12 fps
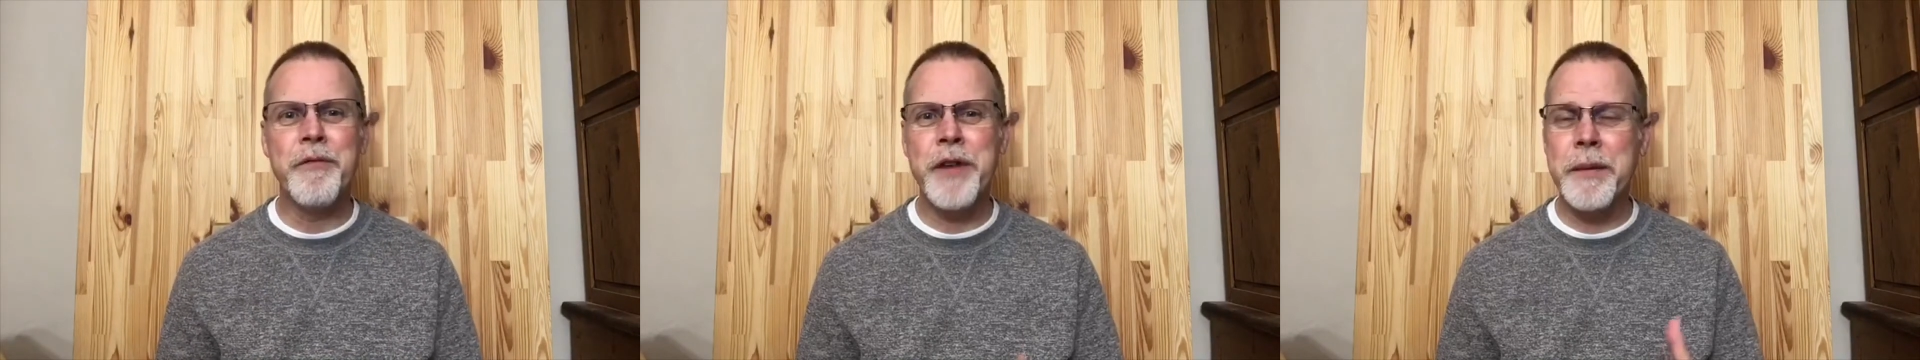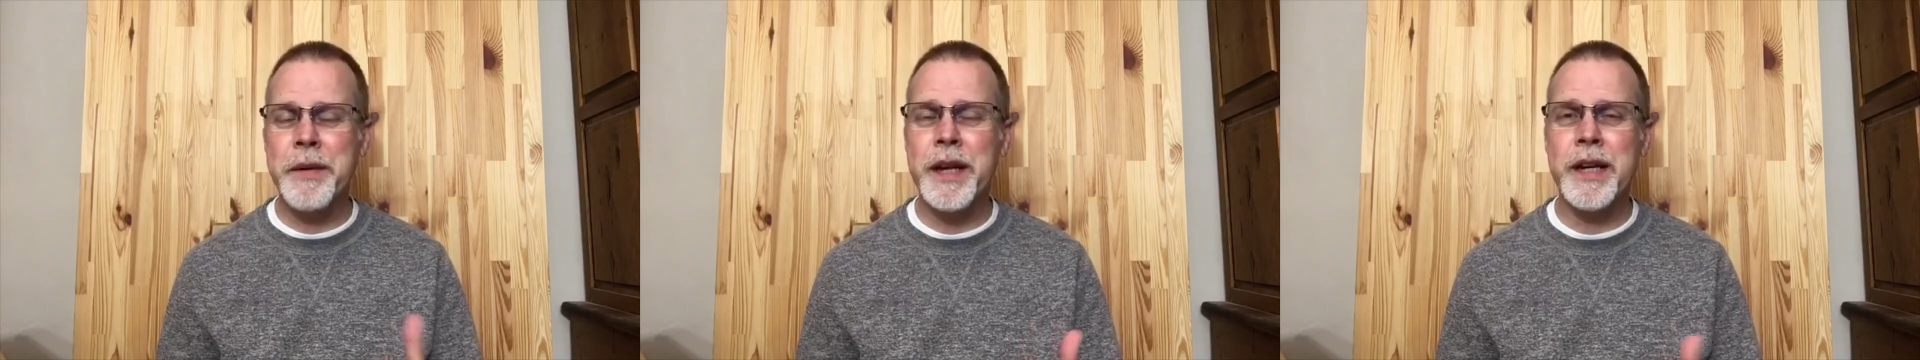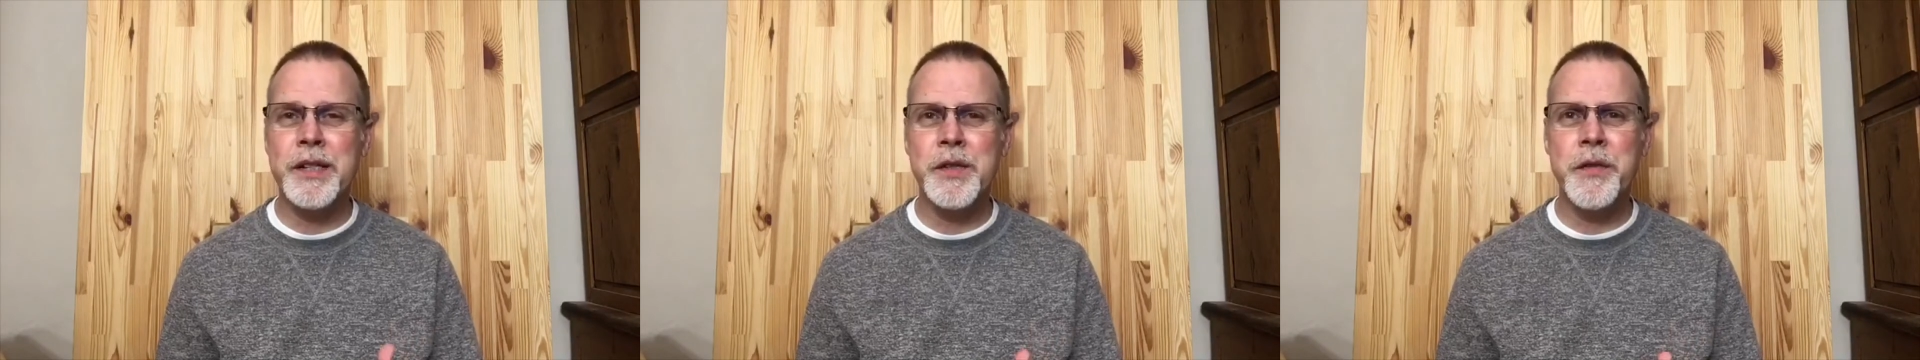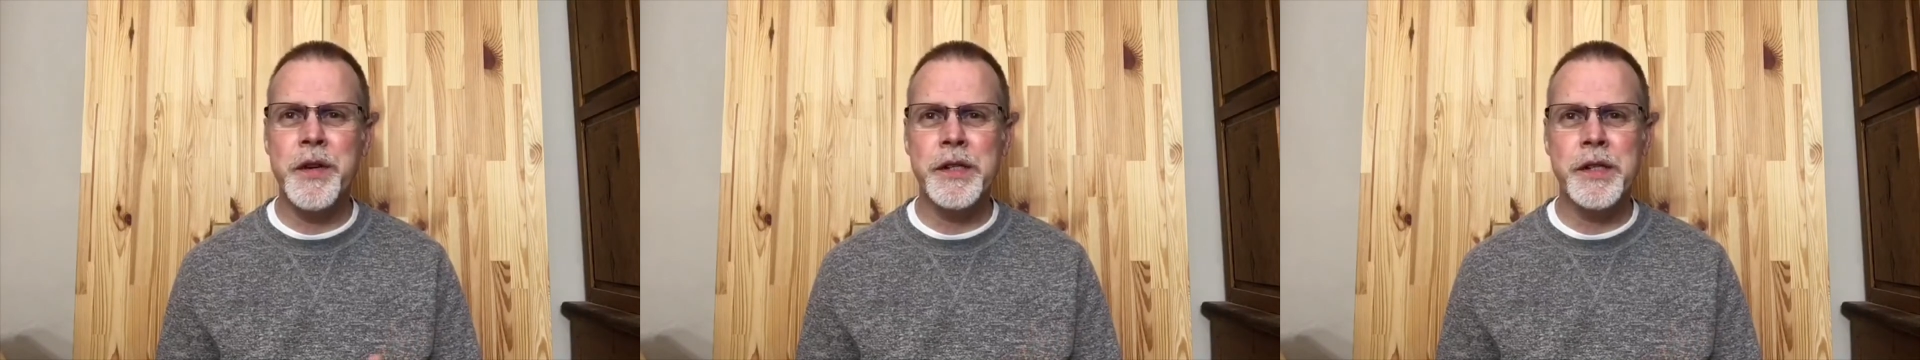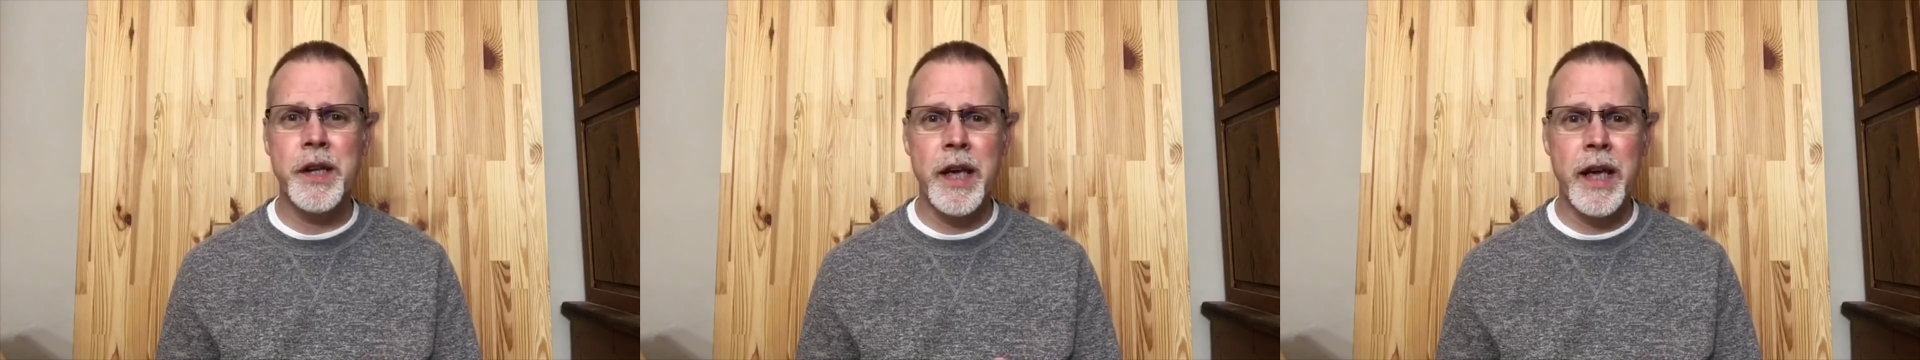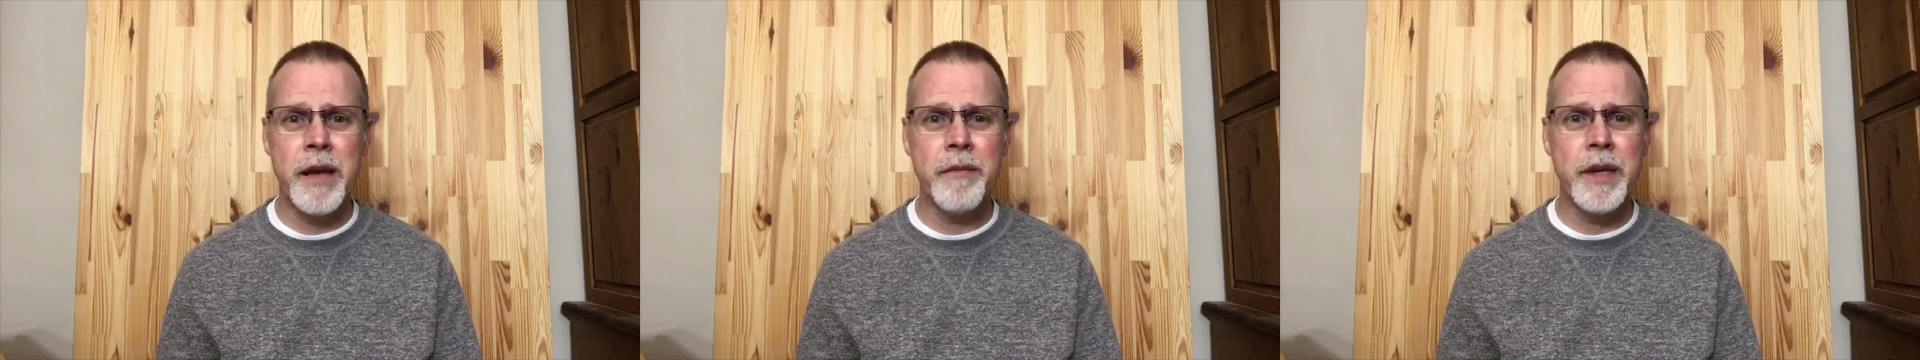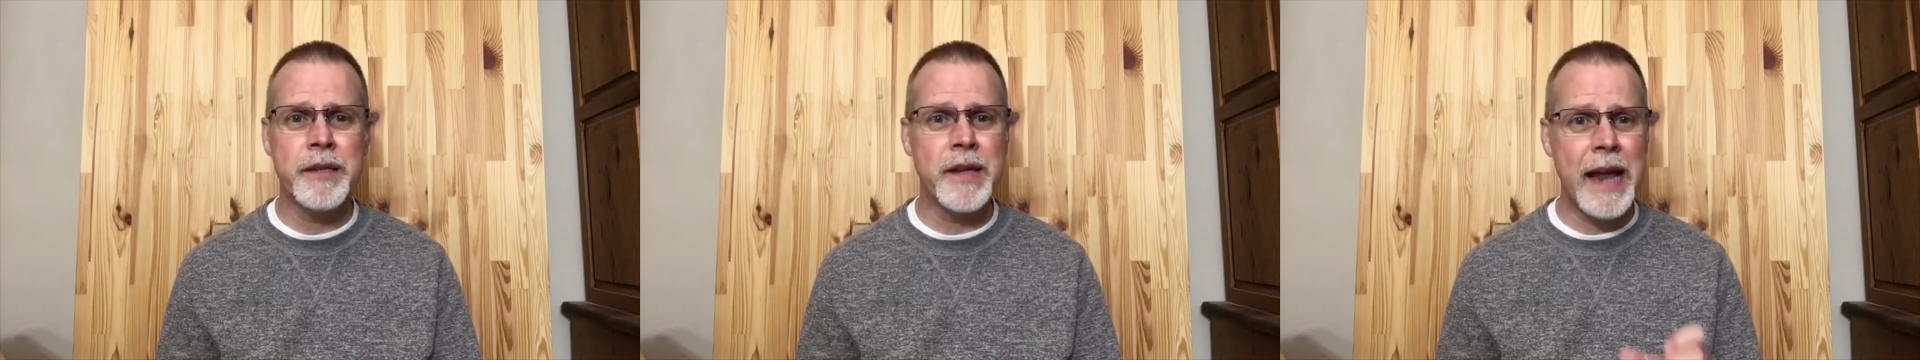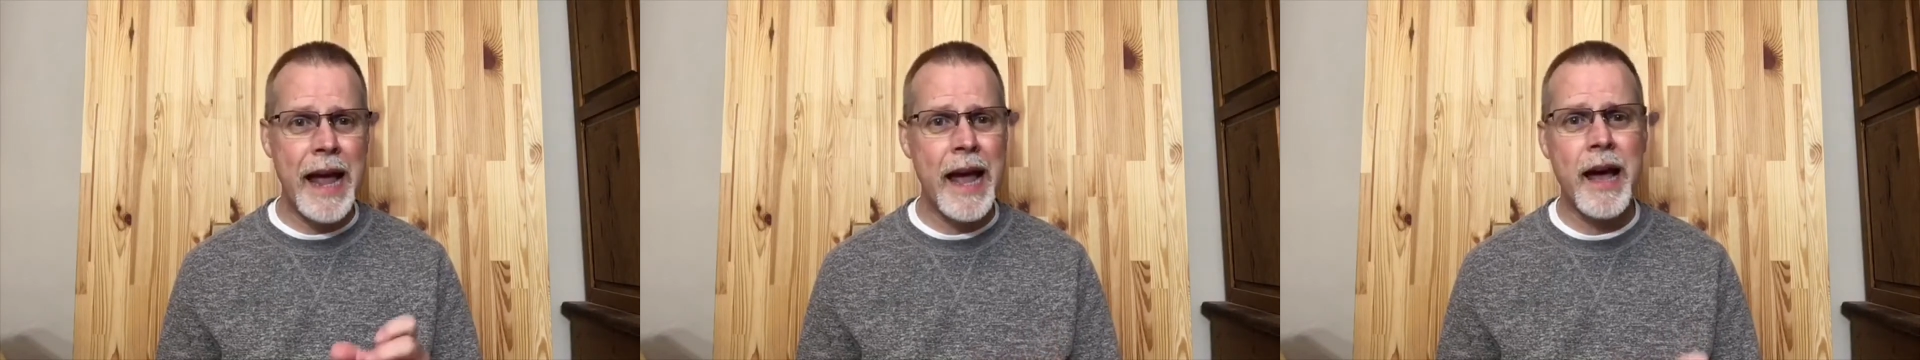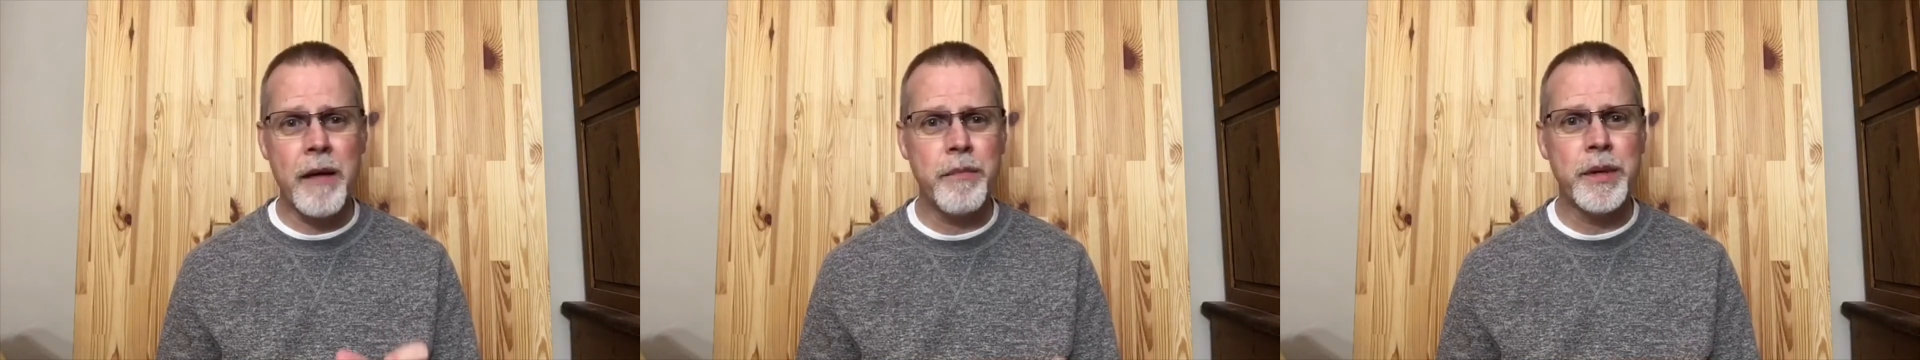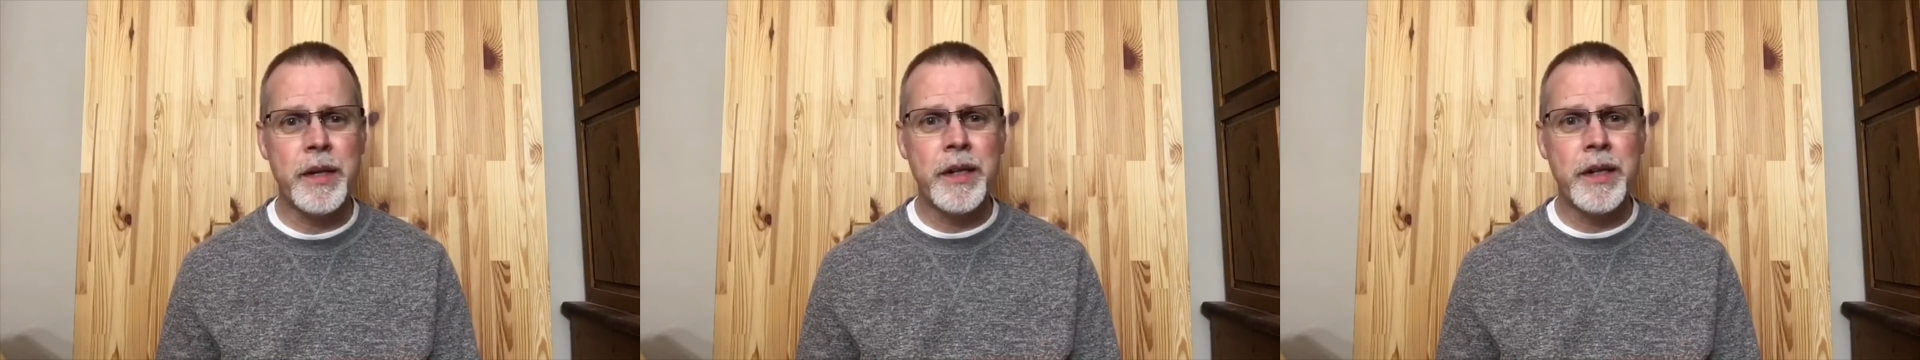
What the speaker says: Family and I just finished a game. It's an app.